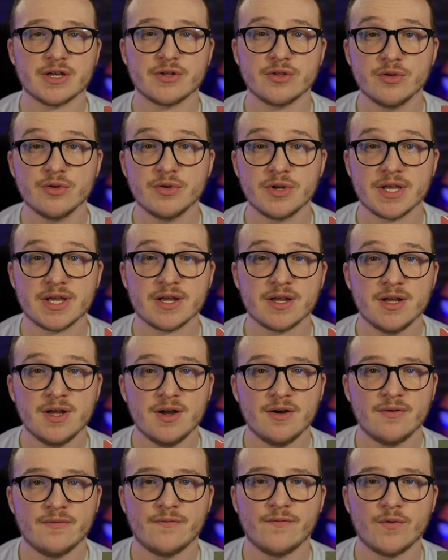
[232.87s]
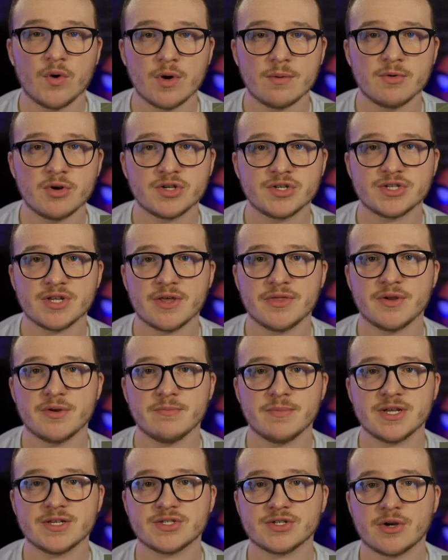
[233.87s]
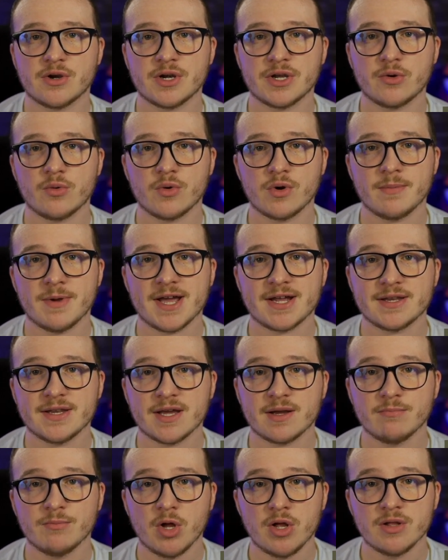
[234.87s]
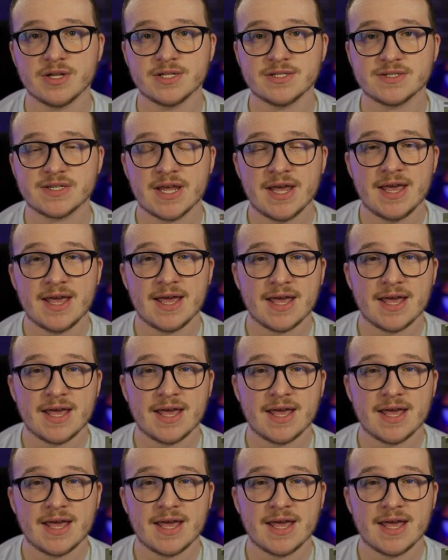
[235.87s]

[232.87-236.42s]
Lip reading: including former Southern Miss starting quarterback Nick Mullins.